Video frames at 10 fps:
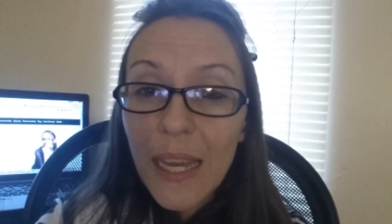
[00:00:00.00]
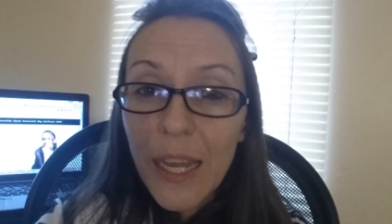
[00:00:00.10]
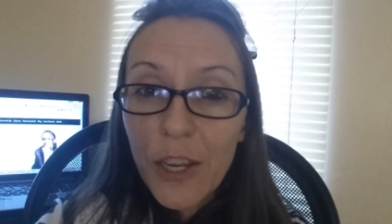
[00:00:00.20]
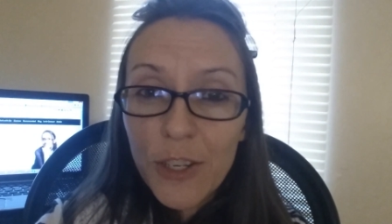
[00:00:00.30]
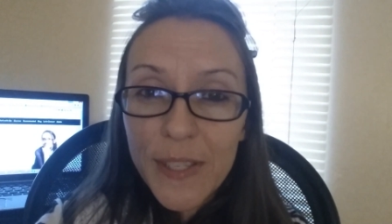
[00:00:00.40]

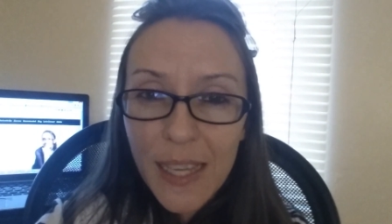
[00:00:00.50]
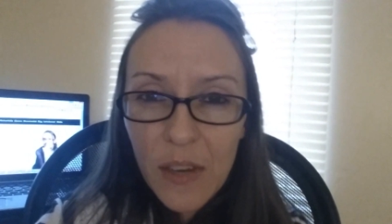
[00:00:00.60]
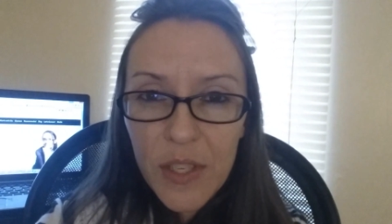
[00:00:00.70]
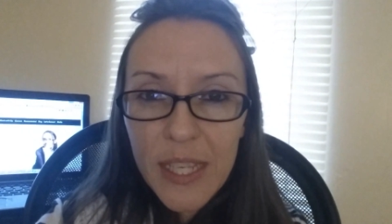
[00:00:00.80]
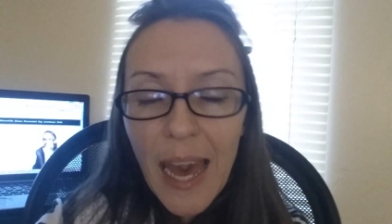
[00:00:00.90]
in her
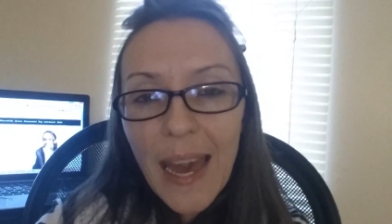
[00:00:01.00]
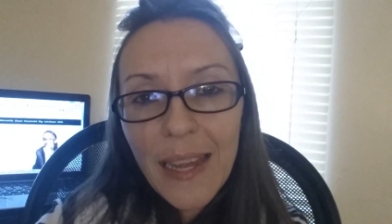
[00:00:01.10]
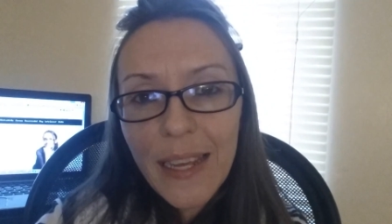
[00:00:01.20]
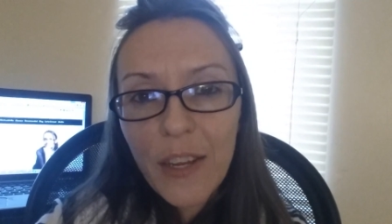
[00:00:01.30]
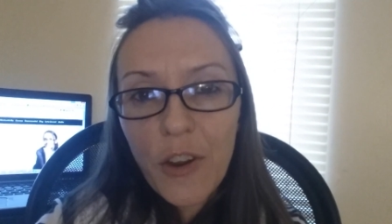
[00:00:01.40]
skill set
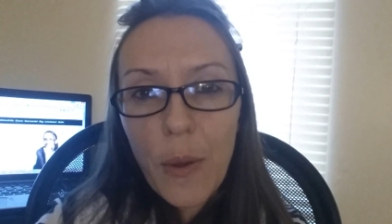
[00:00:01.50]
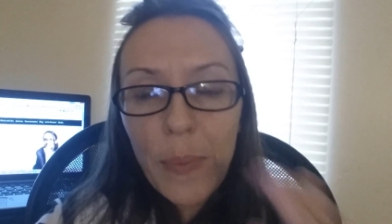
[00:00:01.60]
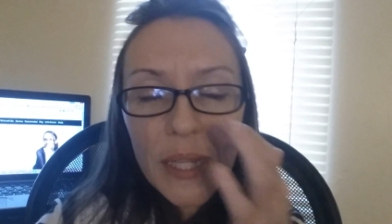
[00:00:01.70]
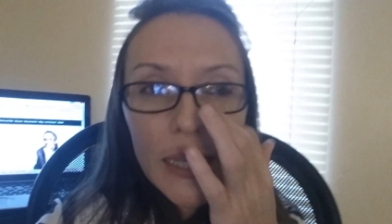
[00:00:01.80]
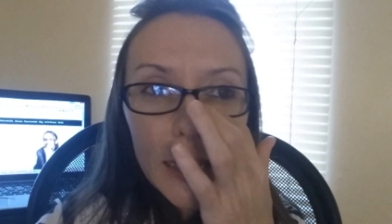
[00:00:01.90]
and in her
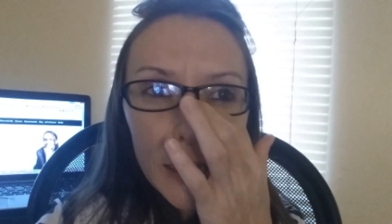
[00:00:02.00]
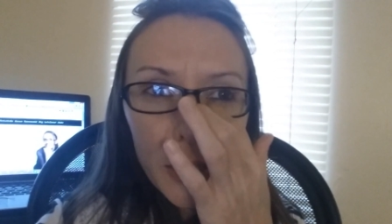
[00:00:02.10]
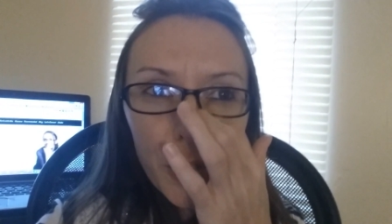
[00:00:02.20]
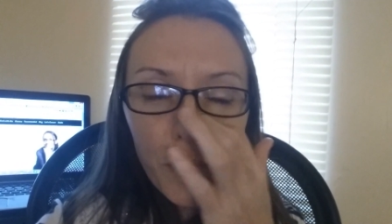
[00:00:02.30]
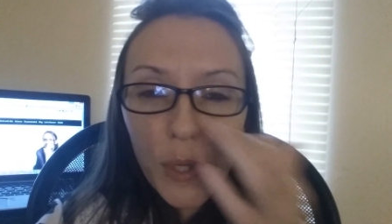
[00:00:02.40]
ability
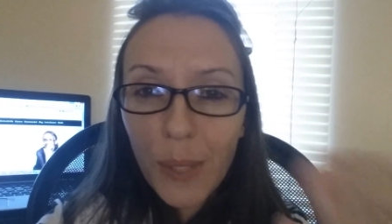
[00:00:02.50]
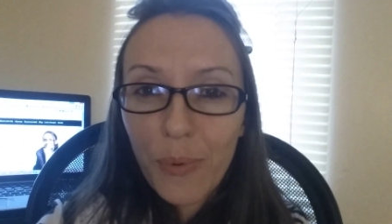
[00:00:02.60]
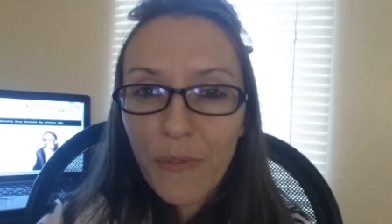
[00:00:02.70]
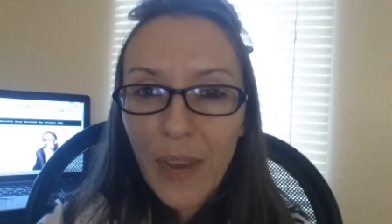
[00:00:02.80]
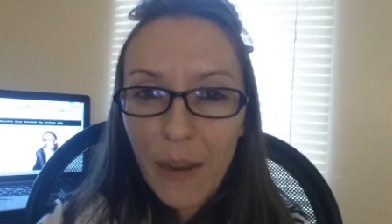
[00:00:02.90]
to really
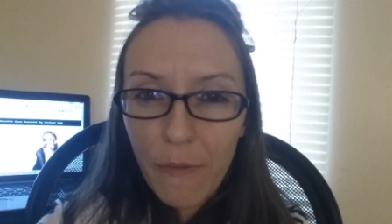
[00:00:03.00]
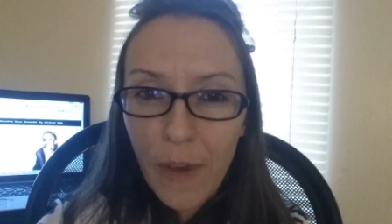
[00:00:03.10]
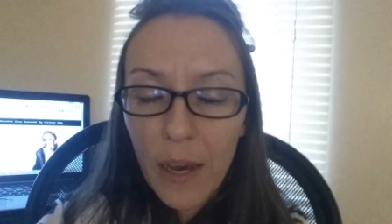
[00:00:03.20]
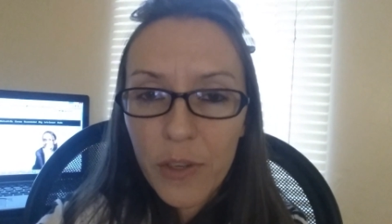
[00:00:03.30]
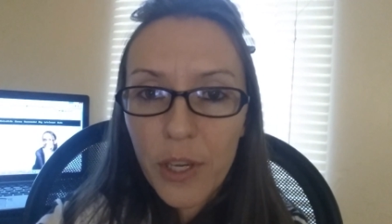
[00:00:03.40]
provide
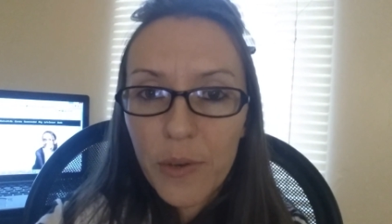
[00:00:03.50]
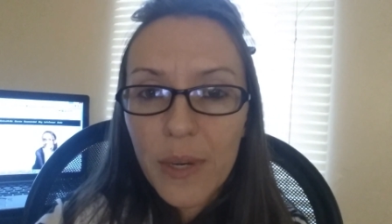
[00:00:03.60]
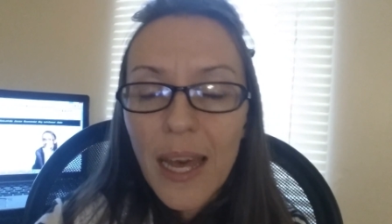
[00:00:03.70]
value.